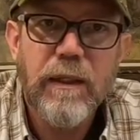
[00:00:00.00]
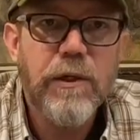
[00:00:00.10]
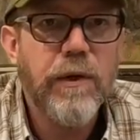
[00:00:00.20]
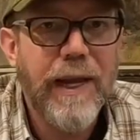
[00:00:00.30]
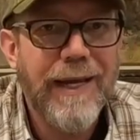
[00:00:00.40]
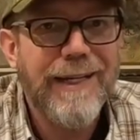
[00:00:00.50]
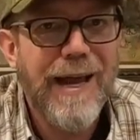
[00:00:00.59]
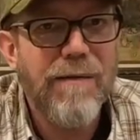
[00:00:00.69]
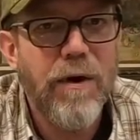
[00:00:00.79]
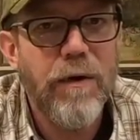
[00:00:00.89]
You can't
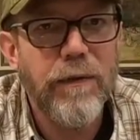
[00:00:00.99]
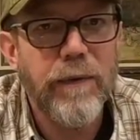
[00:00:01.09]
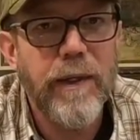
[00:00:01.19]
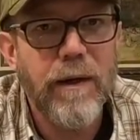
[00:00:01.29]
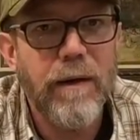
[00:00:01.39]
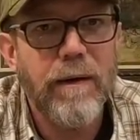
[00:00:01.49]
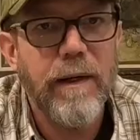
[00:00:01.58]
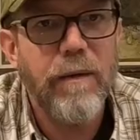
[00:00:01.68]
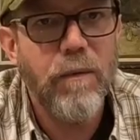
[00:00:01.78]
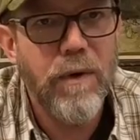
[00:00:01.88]
have all 3 on
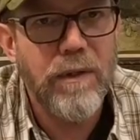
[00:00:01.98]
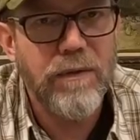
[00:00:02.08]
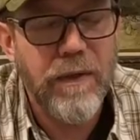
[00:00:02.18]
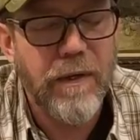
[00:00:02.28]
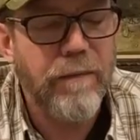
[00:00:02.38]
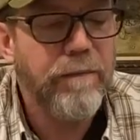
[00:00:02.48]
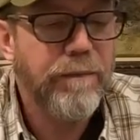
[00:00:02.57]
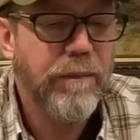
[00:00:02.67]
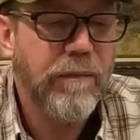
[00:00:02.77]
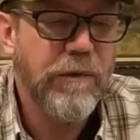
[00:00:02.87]
at once, though.
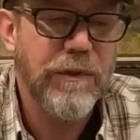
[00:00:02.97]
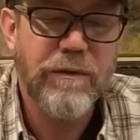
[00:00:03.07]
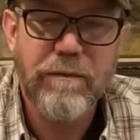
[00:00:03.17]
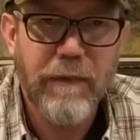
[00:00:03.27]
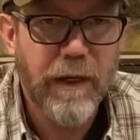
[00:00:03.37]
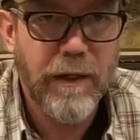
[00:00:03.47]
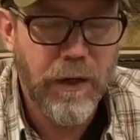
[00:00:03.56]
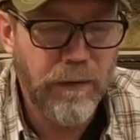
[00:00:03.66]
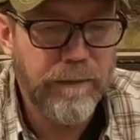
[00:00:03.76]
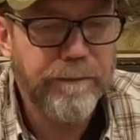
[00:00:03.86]
Just a
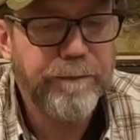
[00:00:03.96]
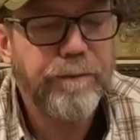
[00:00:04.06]
note.